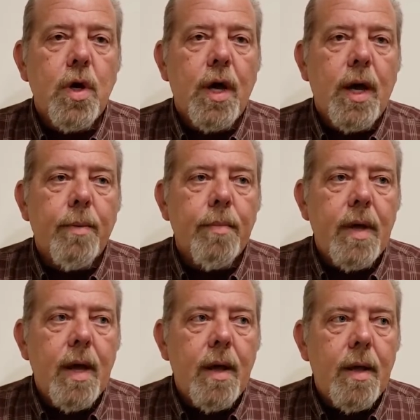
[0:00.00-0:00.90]

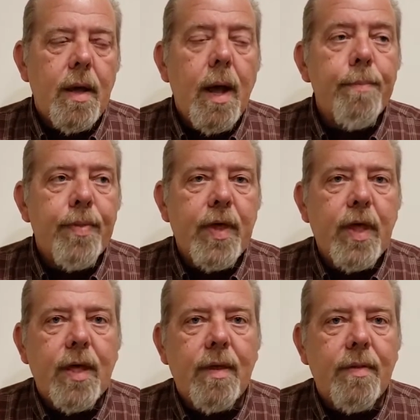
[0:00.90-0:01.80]
up
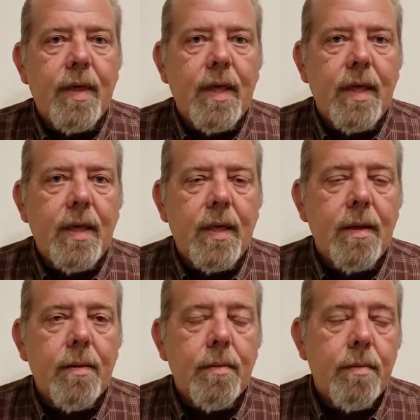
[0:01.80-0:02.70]
the
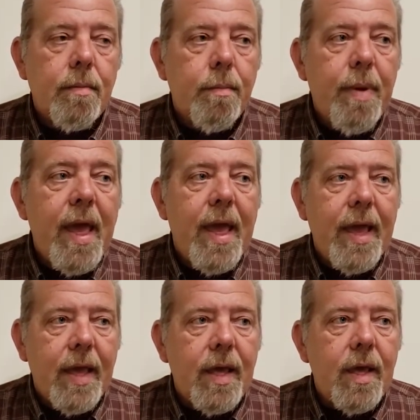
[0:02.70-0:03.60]

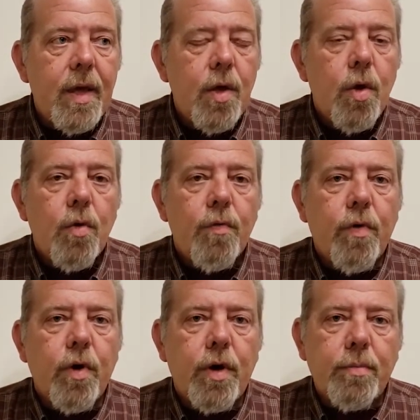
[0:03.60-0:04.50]
pay
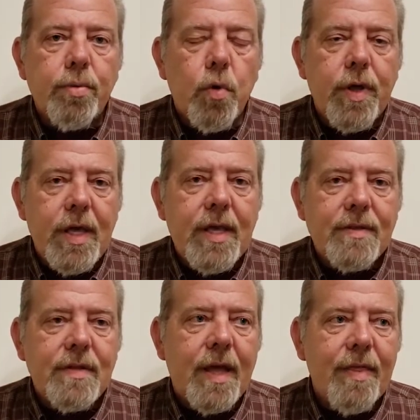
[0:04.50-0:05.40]
for
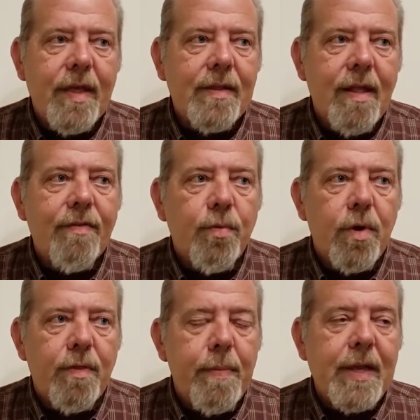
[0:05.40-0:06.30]
employees. I think that's
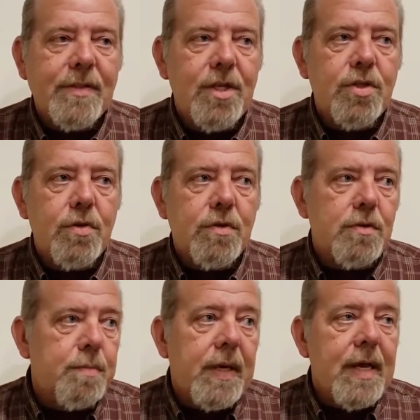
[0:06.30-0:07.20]
one of the biggest issues,
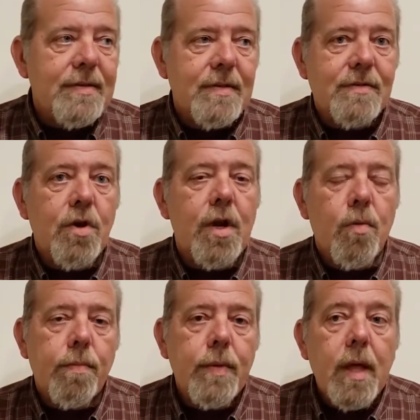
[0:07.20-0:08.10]
is because the
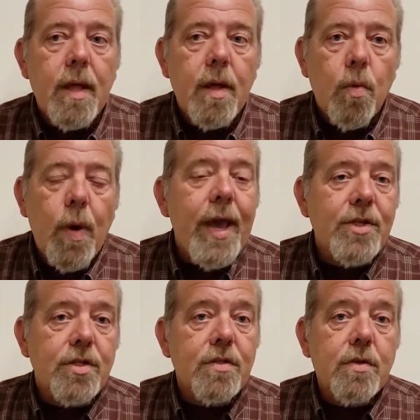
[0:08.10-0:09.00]
starting
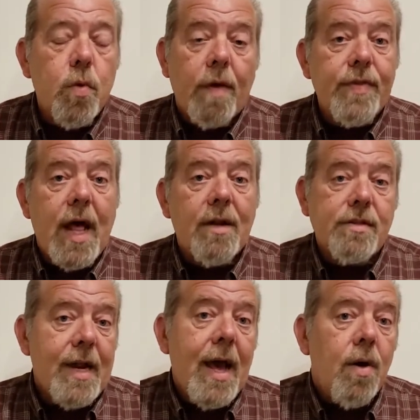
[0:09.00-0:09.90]
wage is
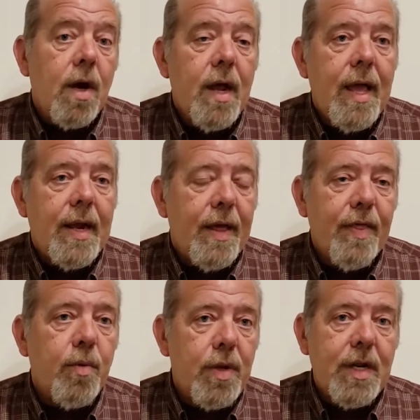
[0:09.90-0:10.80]
$12 an hour. And I
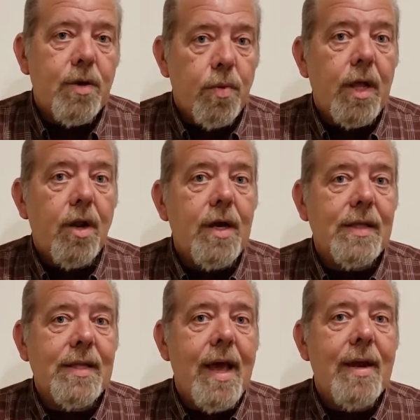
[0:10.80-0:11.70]
think we need to really look
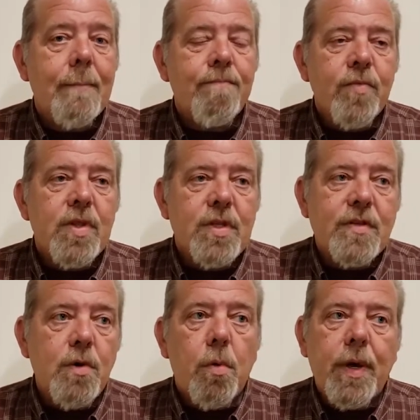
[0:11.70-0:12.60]
at that to
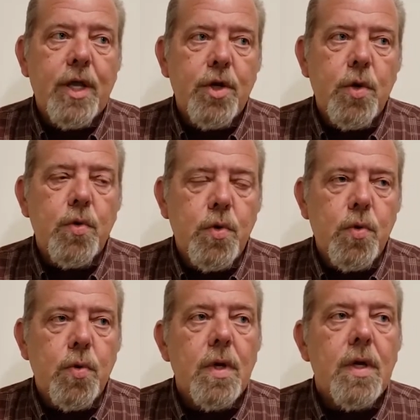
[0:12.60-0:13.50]
see what we can do
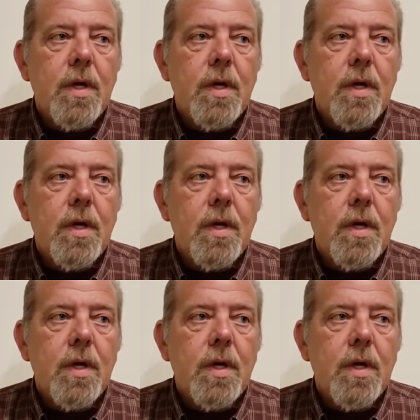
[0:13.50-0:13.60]
to